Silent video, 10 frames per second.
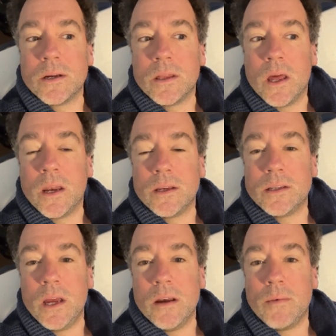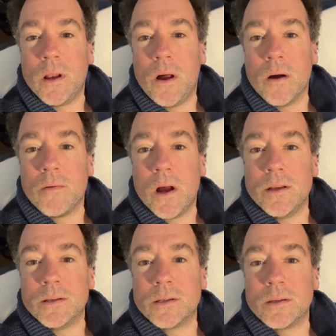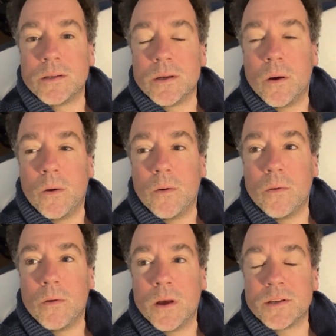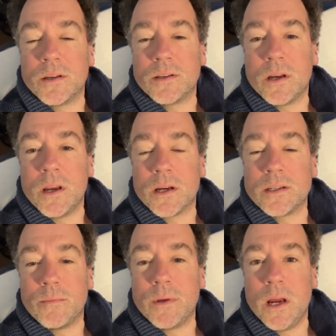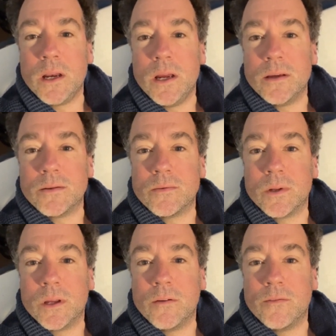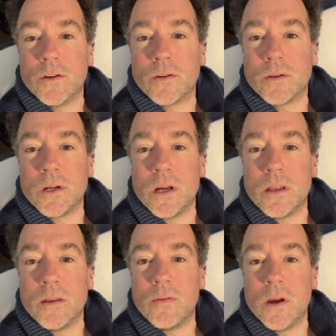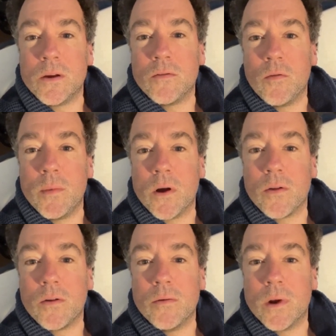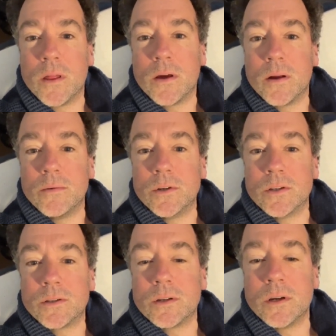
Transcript: that is the end of my long runs. So as I said, next update is really officially in the Vancouver Marathon, but I thought I would just